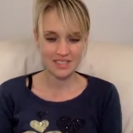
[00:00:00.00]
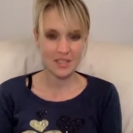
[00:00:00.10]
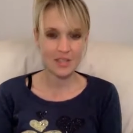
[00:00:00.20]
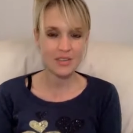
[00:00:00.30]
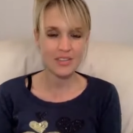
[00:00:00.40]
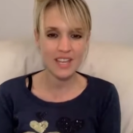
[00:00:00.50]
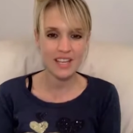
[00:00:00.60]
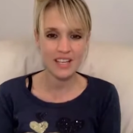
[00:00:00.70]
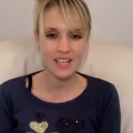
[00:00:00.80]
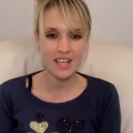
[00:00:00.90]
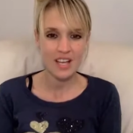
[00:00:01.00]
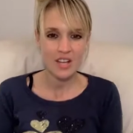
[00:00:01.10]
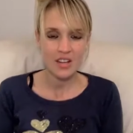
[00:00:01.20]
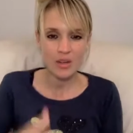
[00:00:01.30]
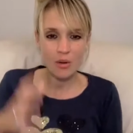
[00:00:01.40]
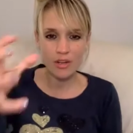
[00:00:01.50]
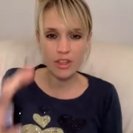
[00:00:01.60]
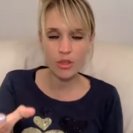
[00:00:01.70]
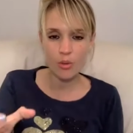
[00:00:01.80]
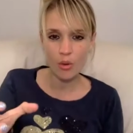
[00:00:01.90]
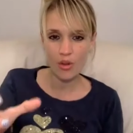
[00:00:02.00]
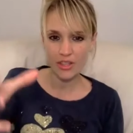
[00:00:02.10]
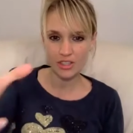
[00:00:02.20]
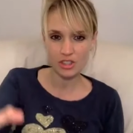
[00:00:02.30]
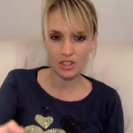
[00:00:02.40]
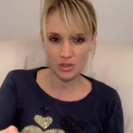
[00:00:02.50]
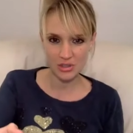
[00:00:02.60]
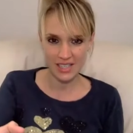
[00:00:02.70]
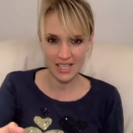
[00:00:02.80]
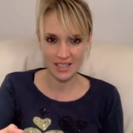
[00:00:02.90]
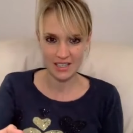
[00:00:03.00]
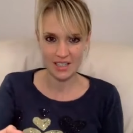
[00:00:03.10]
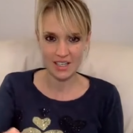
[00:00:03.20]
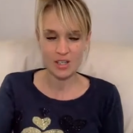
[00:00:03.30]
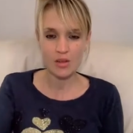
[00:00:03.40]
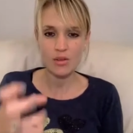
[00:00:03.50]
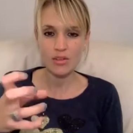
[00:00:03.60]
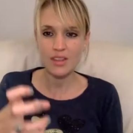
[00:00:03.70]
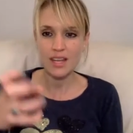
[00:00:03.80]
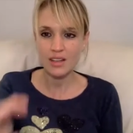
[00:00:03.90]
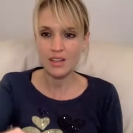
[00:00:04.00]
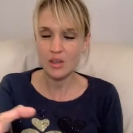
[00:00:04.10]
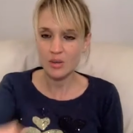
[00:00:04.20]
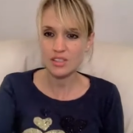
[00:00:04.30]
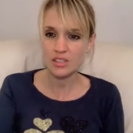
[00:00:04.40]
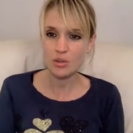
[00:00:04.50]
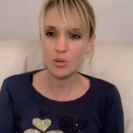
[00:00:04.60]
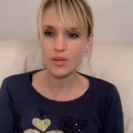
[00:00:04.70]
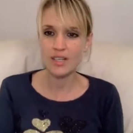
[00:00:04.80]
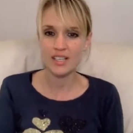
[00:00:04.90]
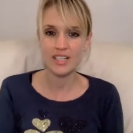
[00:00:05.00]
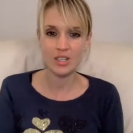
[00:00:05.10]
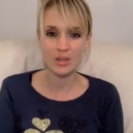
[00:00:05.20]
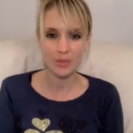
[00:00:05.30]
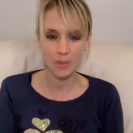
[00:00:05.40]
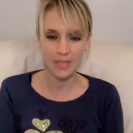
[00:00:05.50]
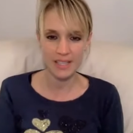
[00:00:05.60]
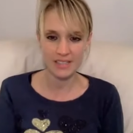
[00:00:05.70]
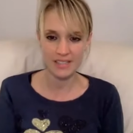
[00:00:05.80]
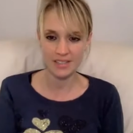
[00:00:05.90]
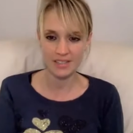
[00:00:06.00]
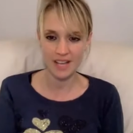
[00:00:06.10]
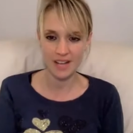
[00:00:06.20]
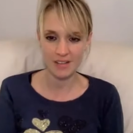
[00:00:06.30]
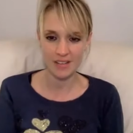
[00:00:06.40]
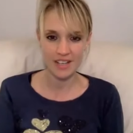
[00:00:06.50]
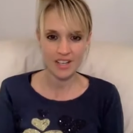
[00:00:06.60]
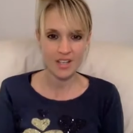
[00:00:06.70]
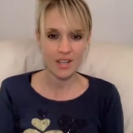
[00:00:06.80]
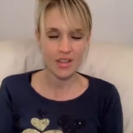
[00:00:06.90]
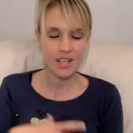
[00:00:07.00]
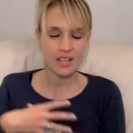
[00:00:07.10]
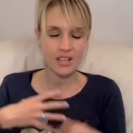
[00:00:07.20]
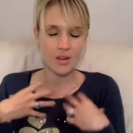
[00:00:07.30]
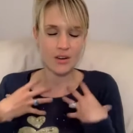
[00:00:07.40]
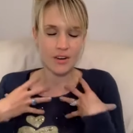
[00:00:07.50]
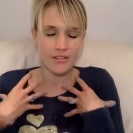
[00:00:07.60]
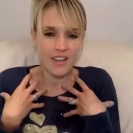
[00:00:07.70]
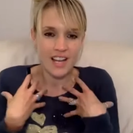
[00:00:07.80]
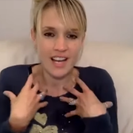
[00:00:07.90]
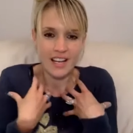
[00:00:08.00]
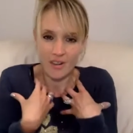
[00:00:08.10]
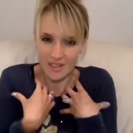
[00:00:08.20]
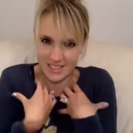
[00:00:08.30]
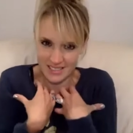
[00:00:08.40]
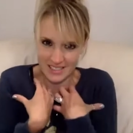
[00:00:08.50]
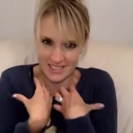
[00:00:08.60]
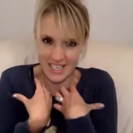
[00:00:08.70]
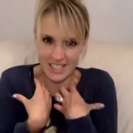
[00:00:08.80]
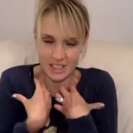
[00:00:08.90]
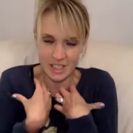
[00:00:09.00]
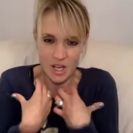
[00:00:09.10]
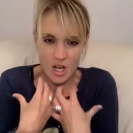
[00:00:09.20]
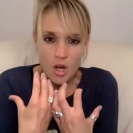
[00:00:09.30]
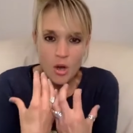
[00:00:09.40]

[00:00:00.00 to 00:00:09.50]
So you think that you're a thought that's choosing. You think that you're a story that you repeat to yourself. You think that you're a feeling or a sensation.